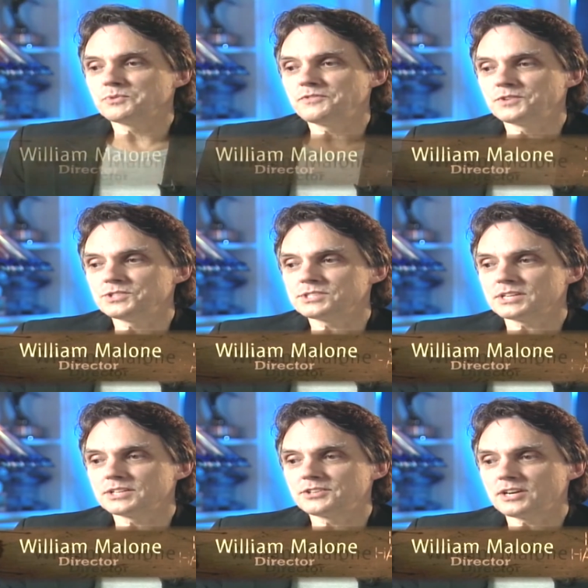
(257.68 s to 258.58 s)
we first
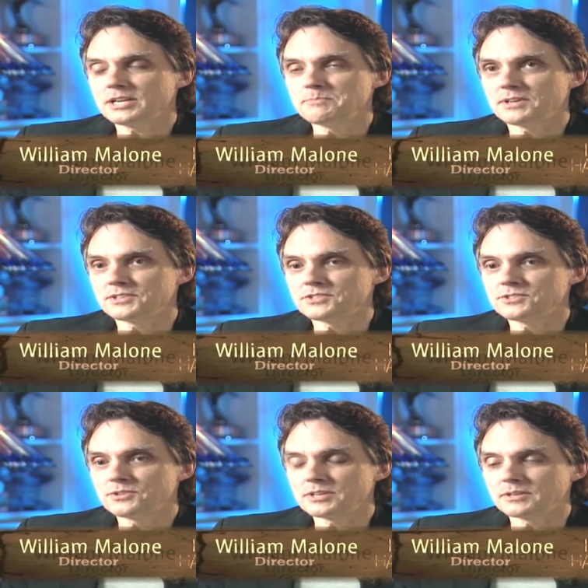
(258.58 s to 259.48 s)
started talking about the
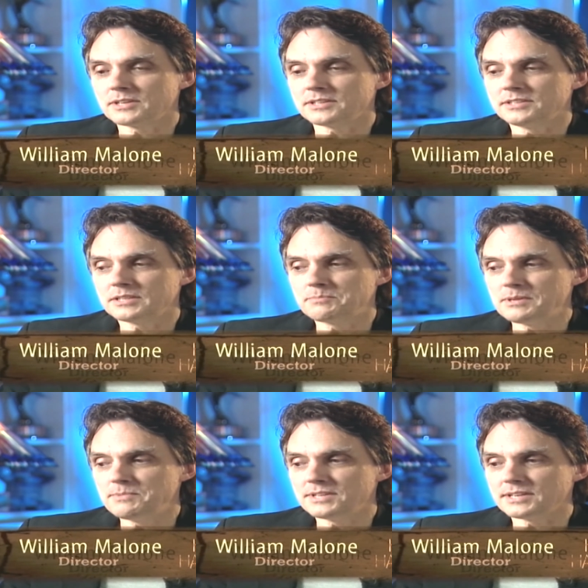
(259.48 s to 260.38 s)
story, uh, Dick
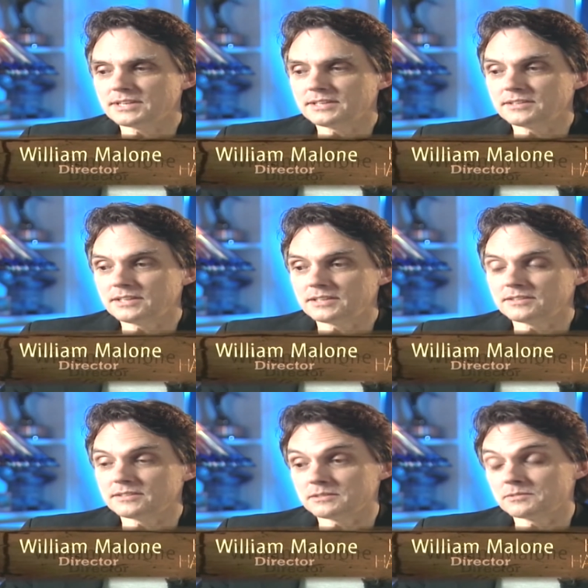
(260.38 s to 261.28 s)
Beebe and I and,
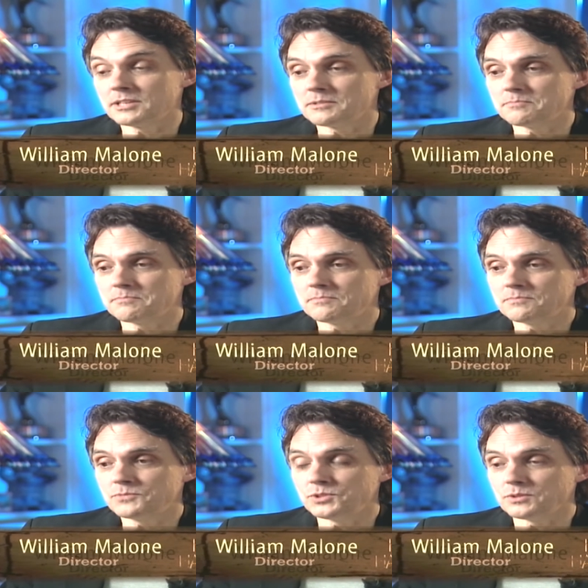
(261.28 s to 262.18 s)
and, uh, and
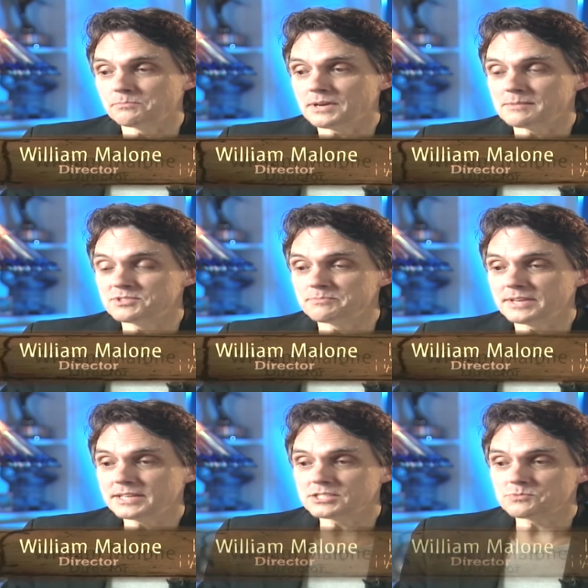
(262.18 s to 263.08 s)
Joel and Bob
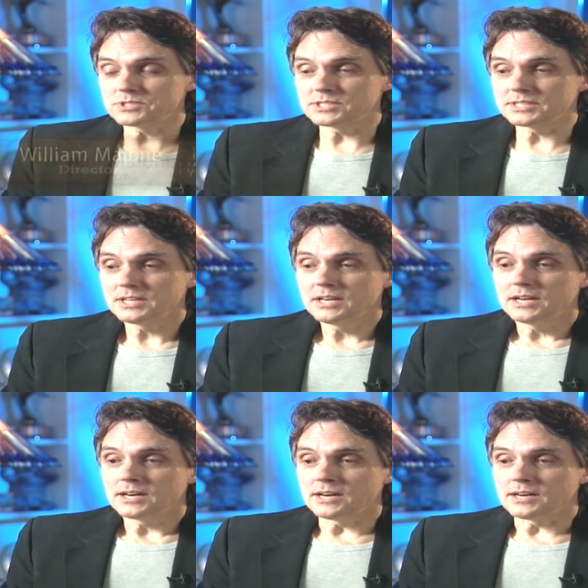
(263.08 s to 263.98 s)
Zemeckis, was that
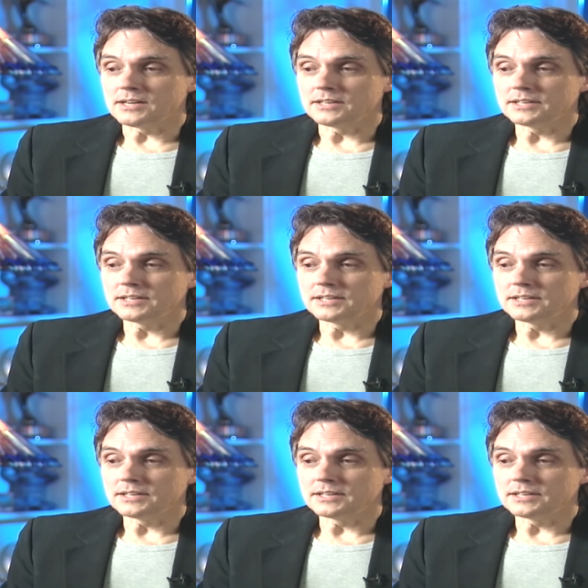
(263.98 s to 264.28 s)
uh,